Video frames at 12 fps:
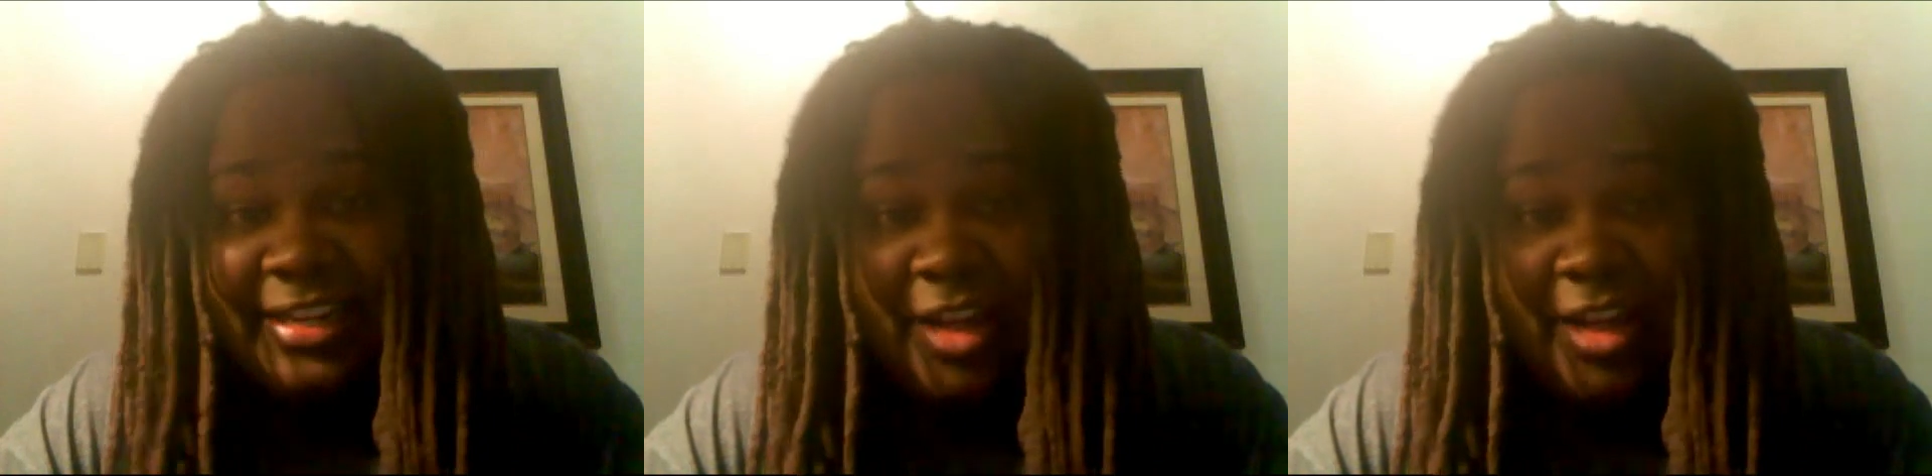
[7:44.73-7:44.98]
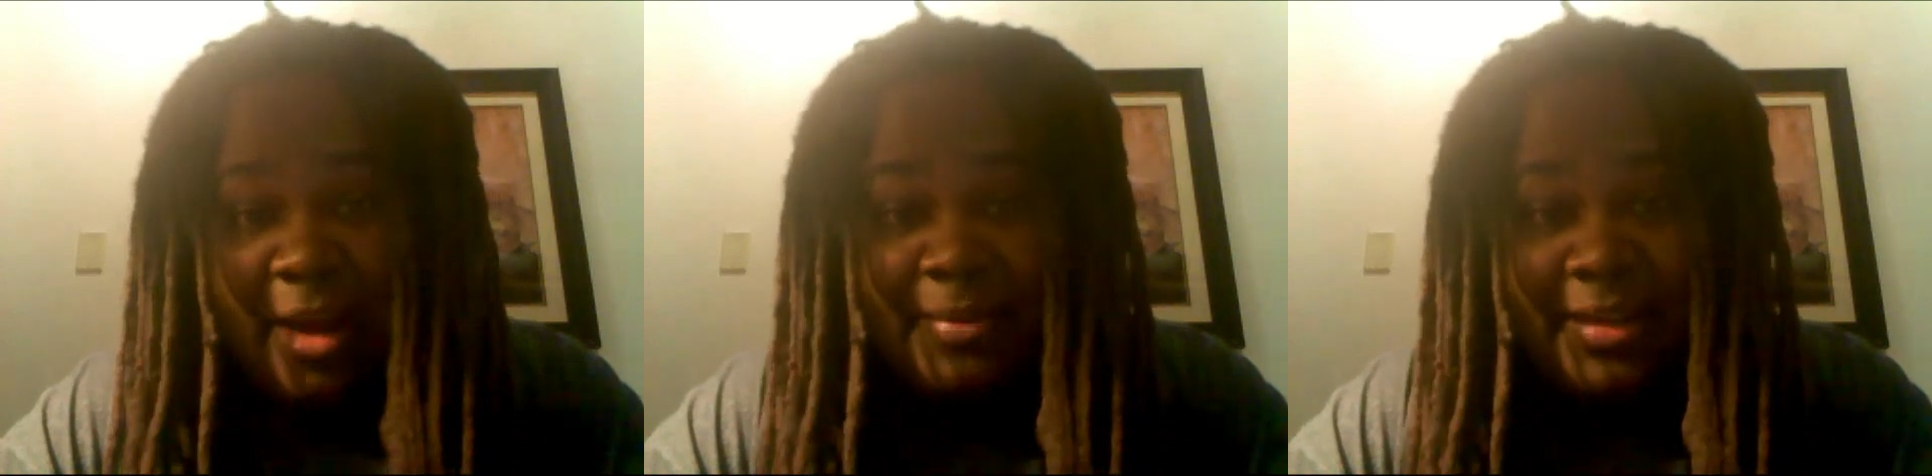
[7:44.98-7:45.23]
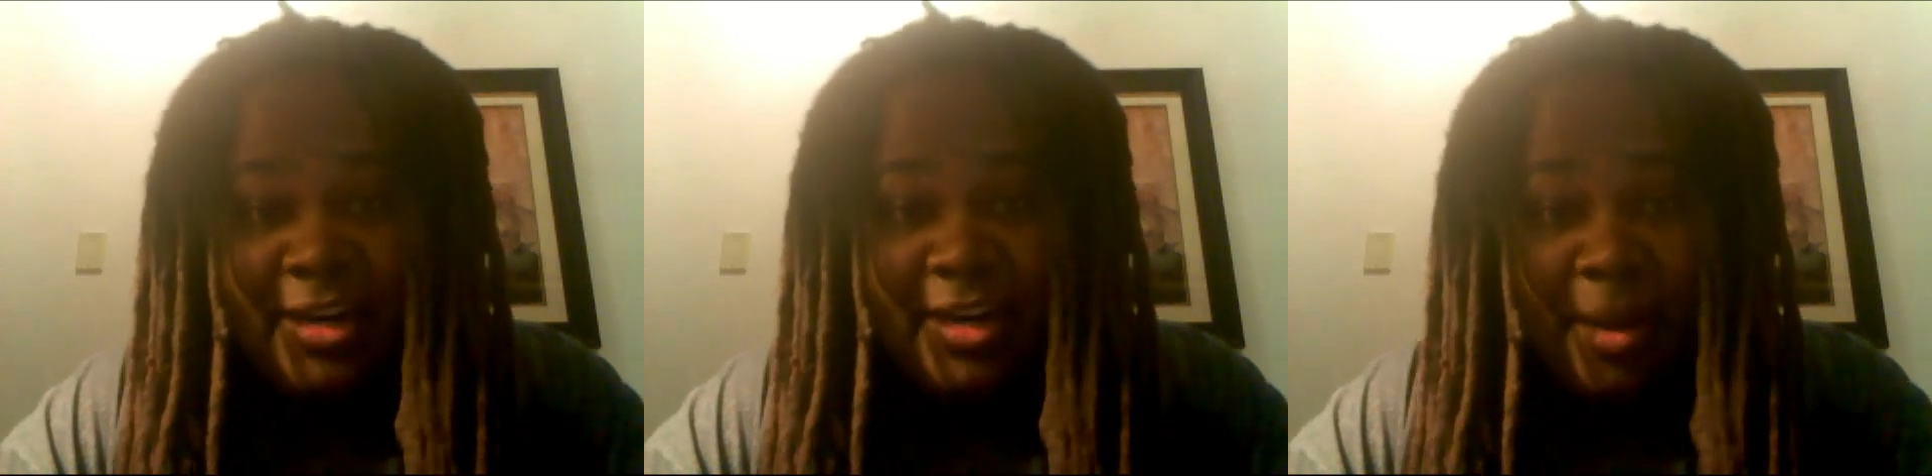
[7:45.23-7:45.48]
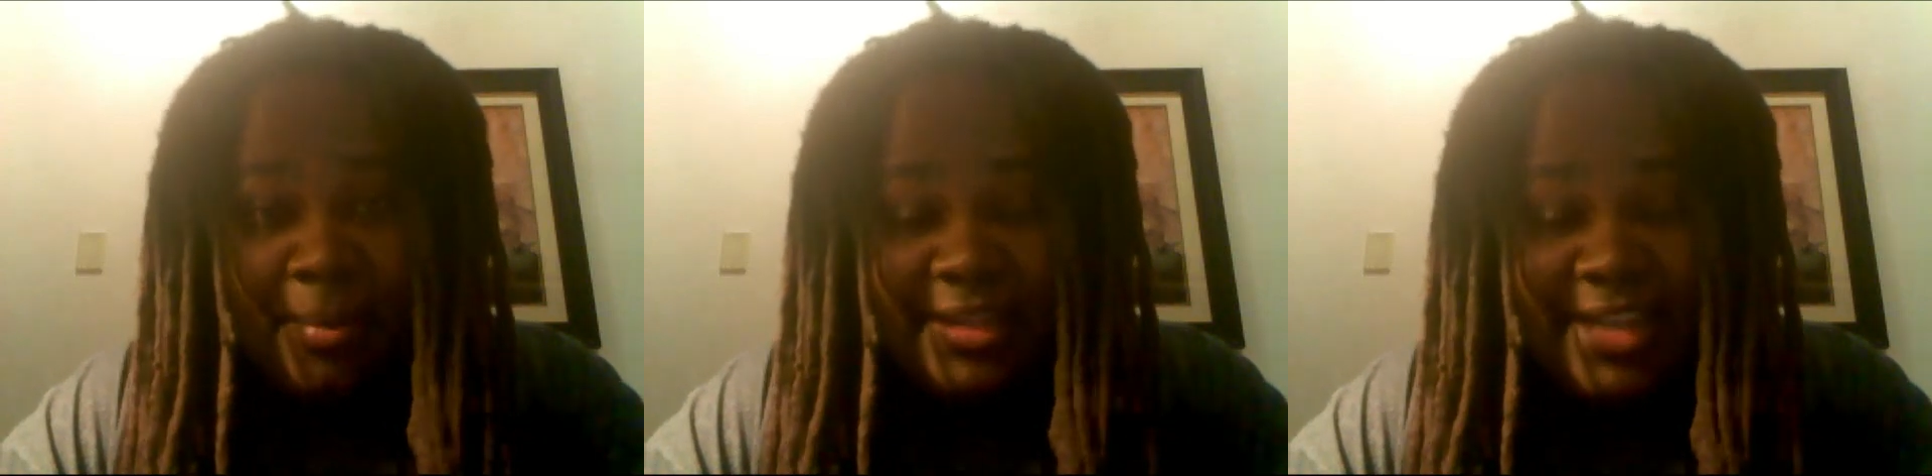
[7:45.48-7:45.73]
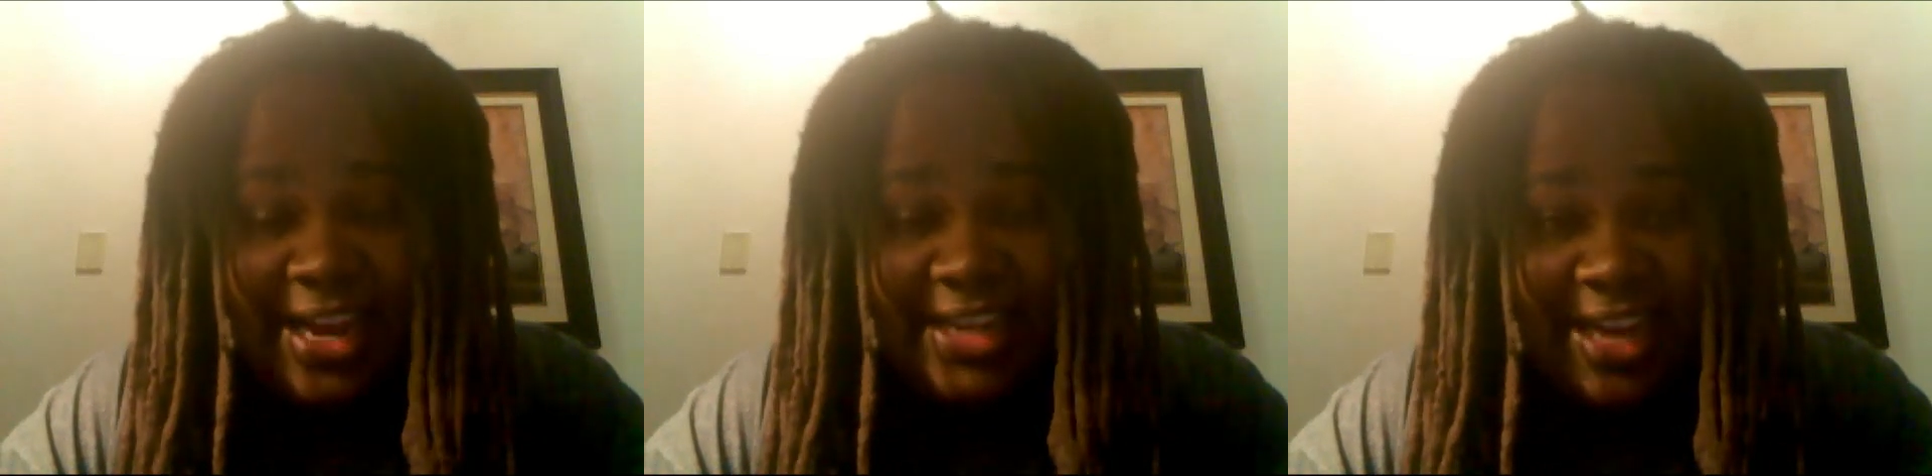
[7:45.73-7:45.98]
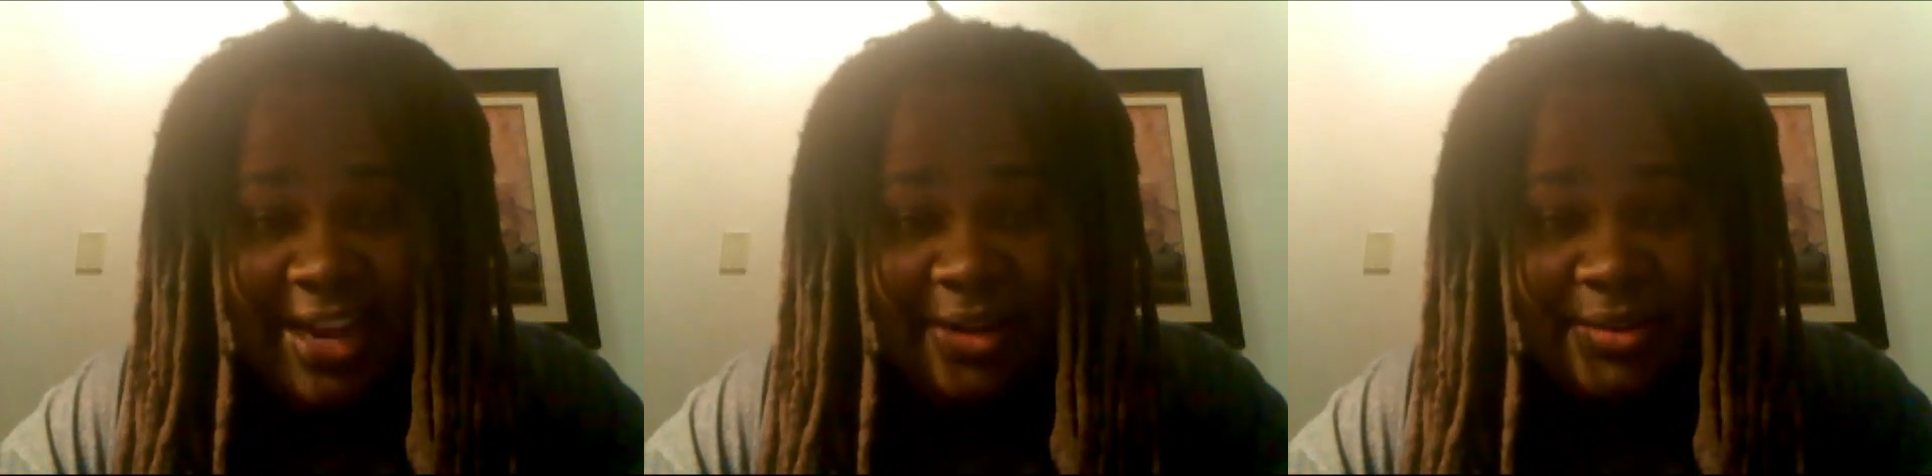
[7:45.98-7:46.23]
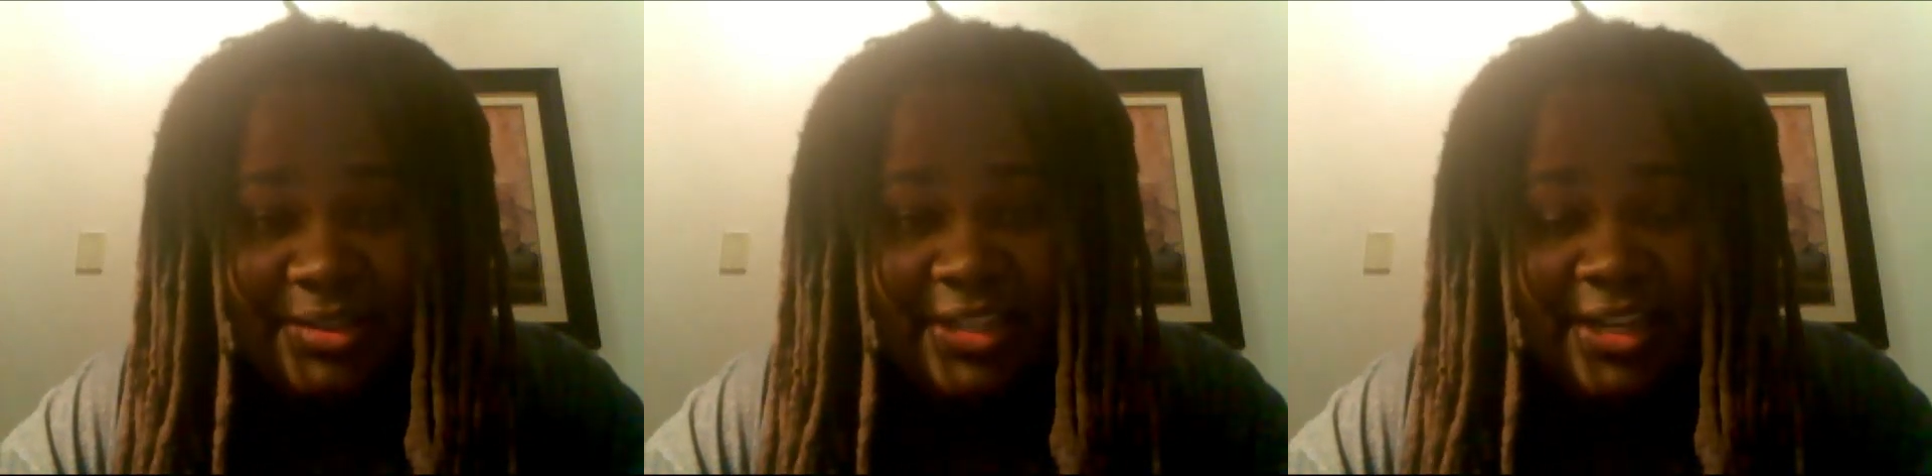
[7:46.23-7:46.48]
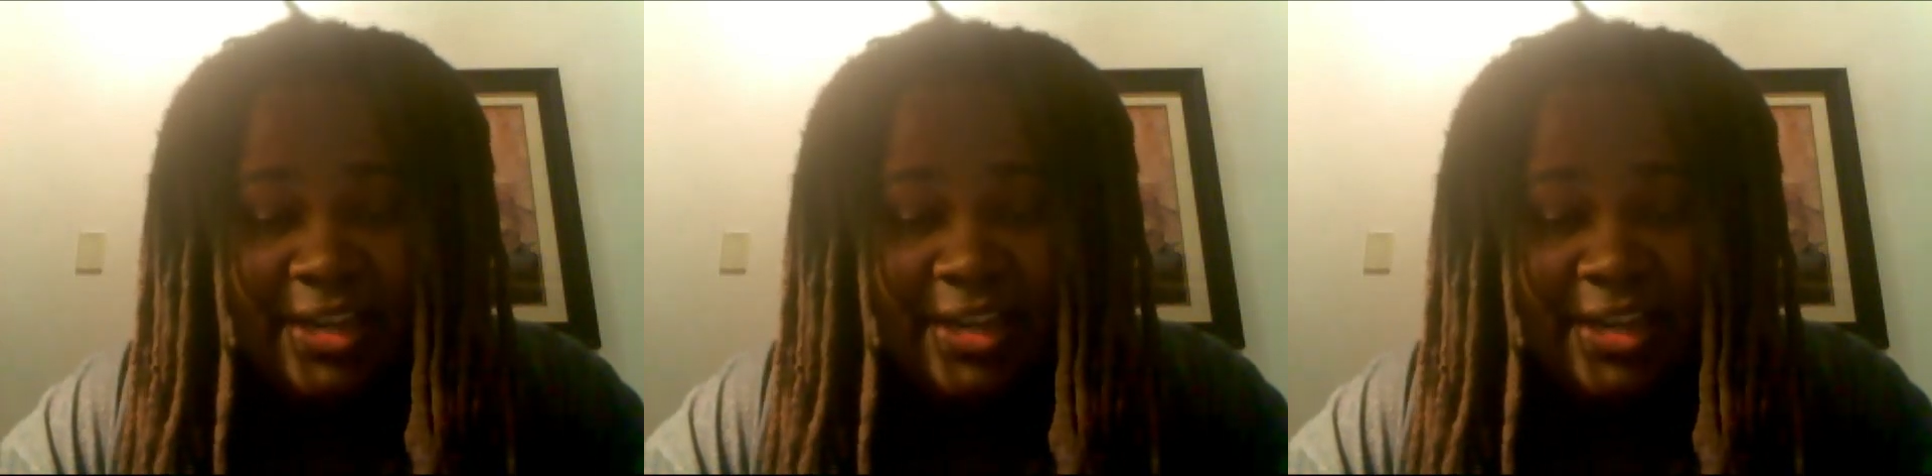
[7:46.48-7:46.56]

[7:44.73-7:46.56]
a couple of takedowns,